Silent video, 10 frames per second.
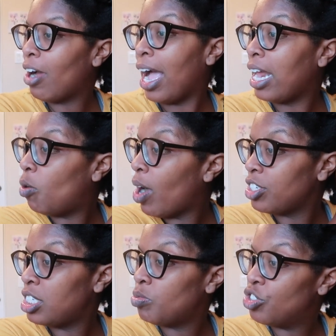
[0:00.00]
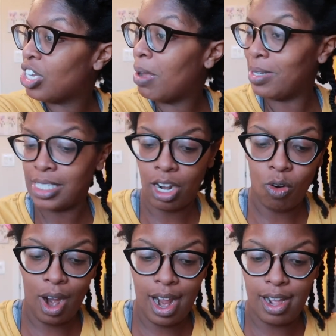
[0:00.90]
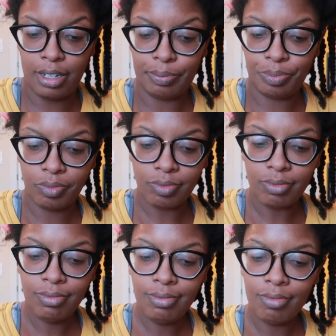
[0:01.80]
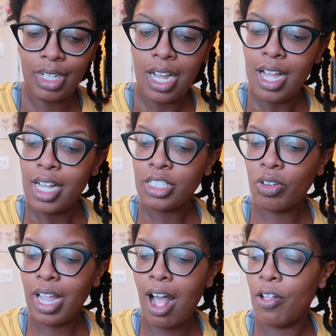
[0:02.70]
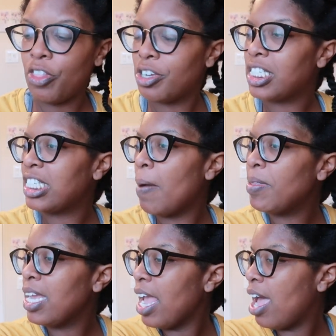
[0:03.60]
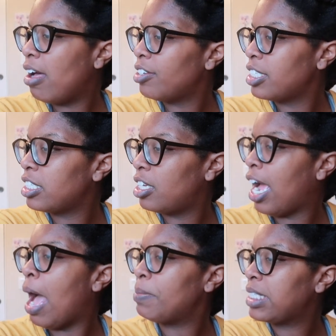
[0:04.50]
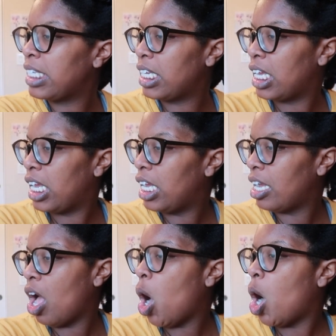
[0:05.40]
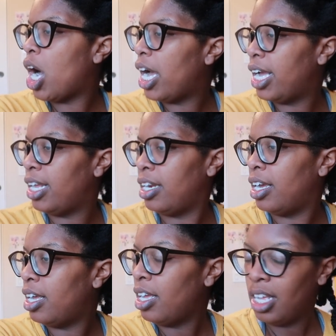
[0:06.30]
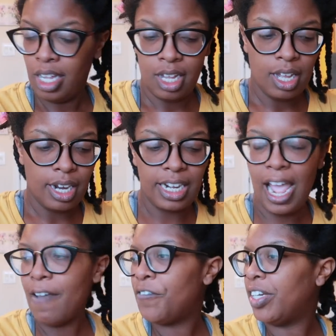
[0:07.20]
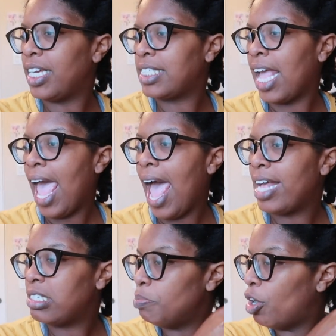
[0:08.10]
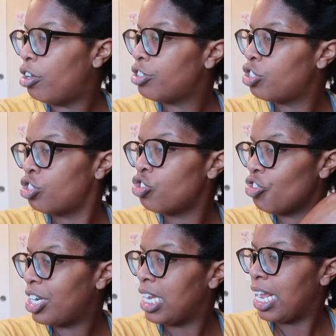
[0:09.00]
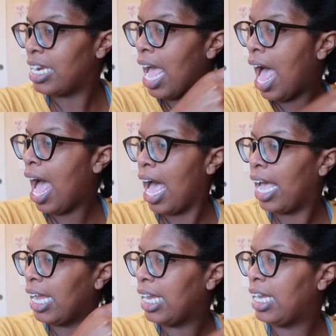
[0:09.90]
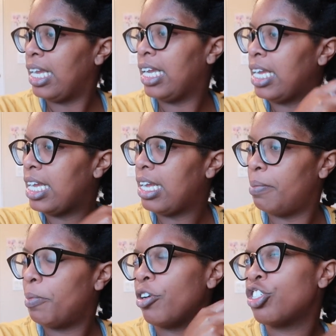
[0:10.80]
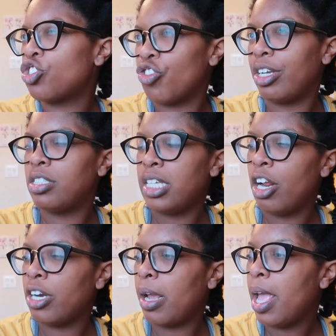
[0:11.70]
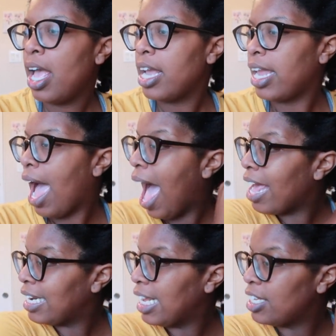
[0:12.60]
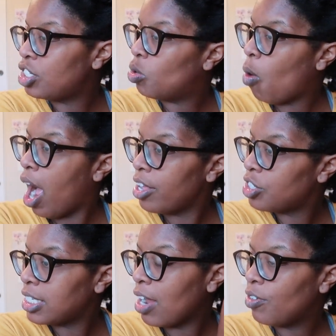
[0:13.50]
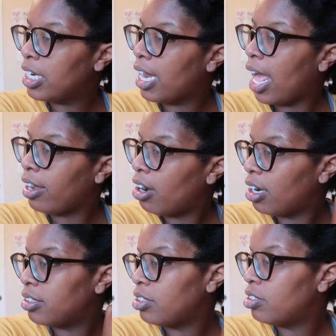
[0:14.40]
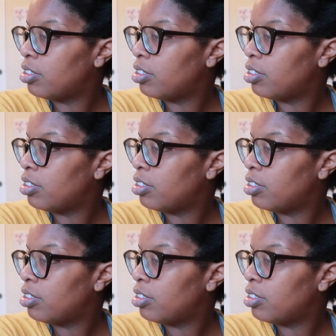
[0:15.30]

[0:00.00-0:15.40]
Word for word: girl, I gotta watch this when JB's not around. So y'all, there's something else I'm seeing on Netflix that has Meryl Streep and I Meryl Streep. Is that her name? Yeah, I need to watch because I really like her.